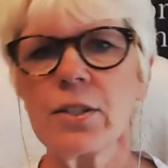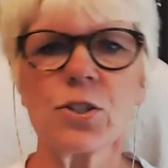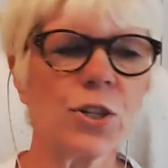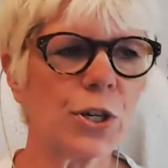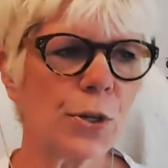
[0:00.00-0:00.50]

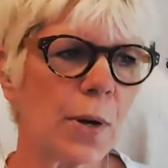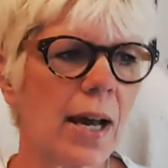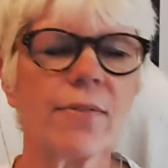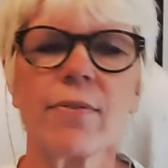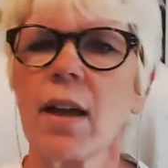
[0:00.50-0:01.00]
do you
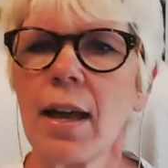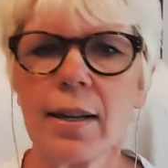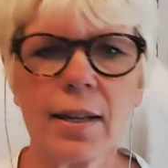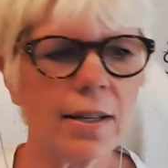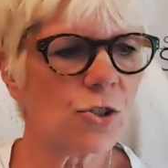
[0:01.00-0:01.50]
have
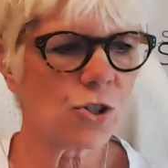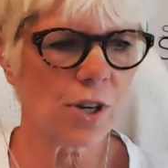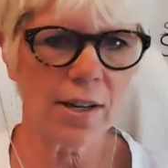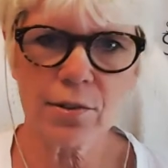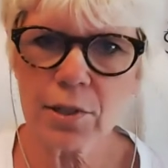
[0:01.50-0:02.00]
any
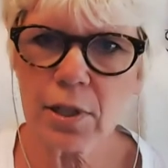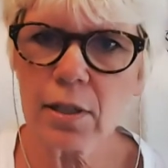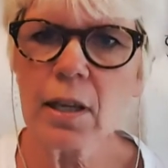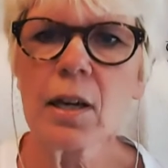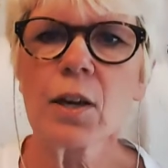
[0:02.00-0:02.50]
general